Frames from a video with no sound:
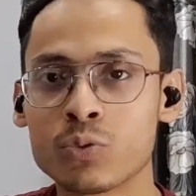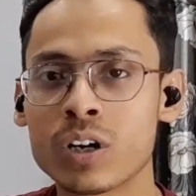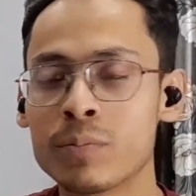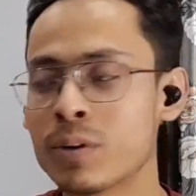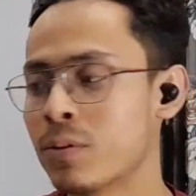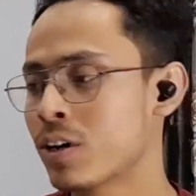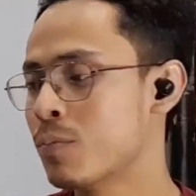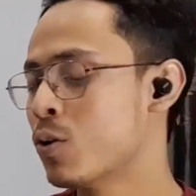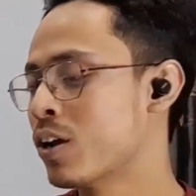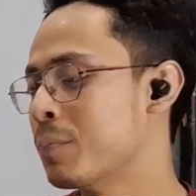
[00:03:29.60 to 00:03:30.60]
to
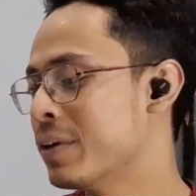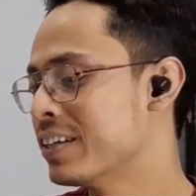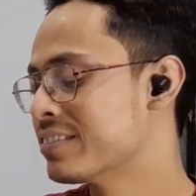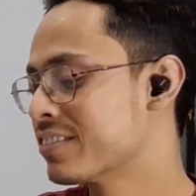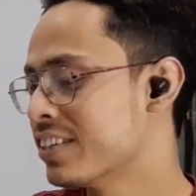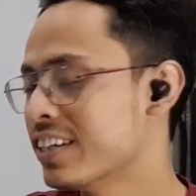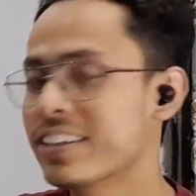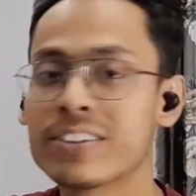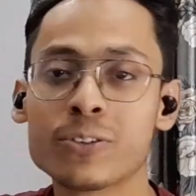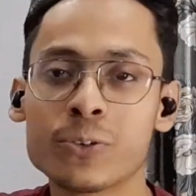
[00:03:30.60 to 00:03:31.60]
come on a big
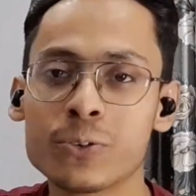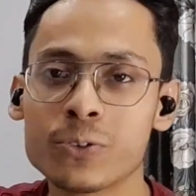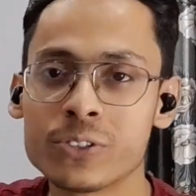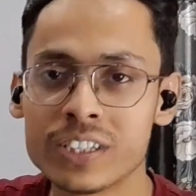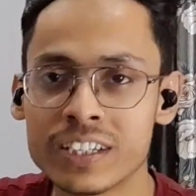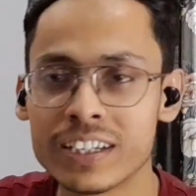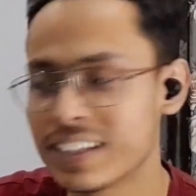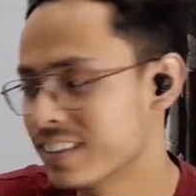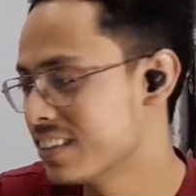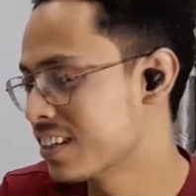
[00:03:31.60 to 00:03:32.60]
screen, so she
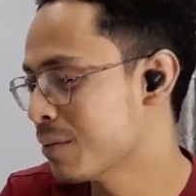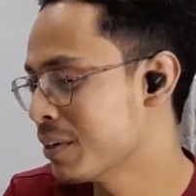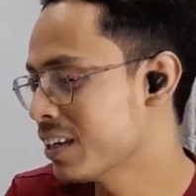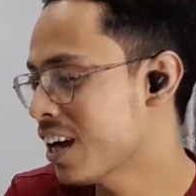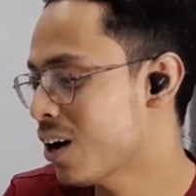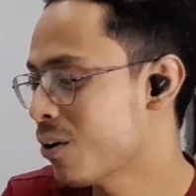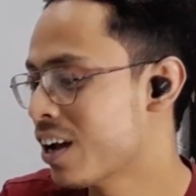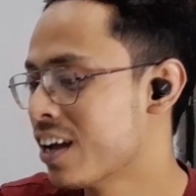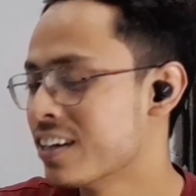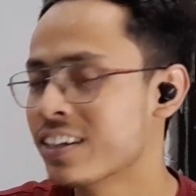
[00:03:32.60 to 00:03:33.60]
is coming
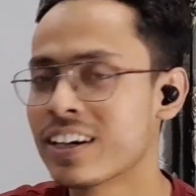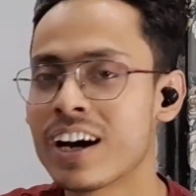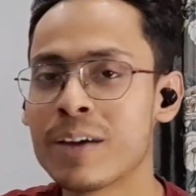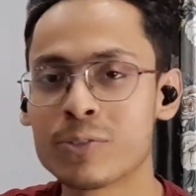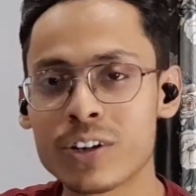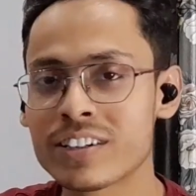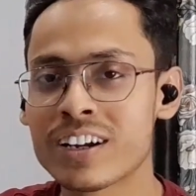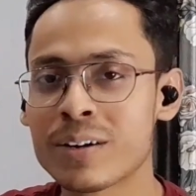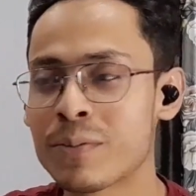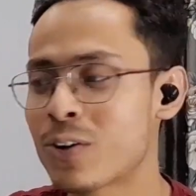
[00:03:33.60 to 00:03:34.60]
now, and I'm so
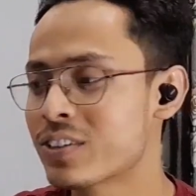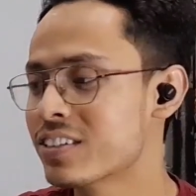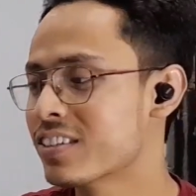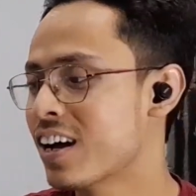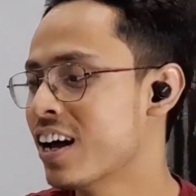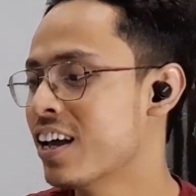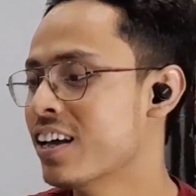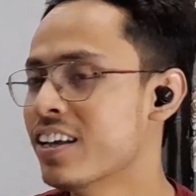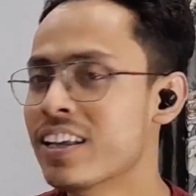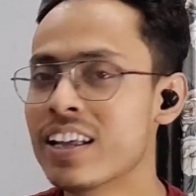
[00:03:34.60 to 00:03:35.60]
excited about this.
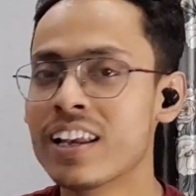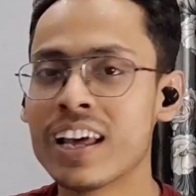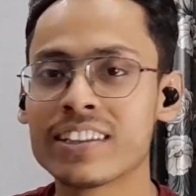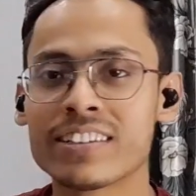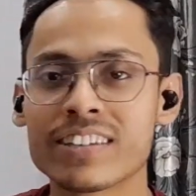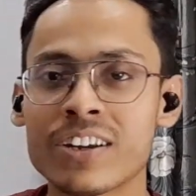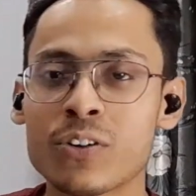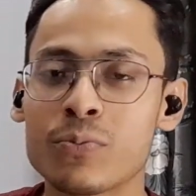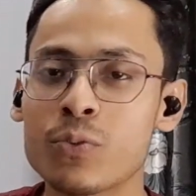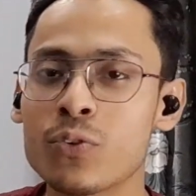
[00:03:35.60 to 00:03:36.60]
I like this
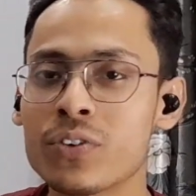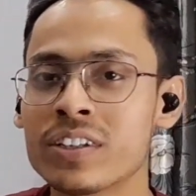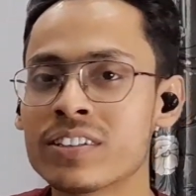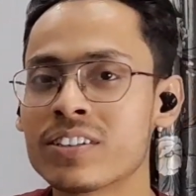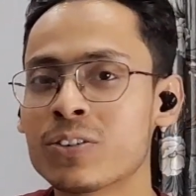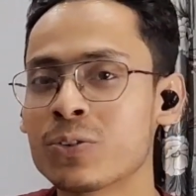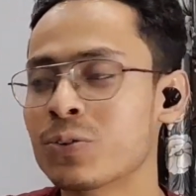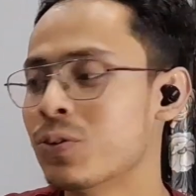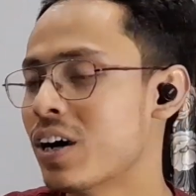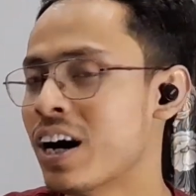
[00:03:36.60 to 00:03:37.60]
kind of movies,
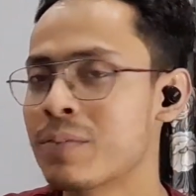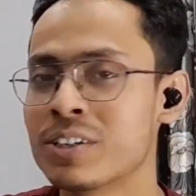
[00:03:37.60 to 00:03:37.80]
so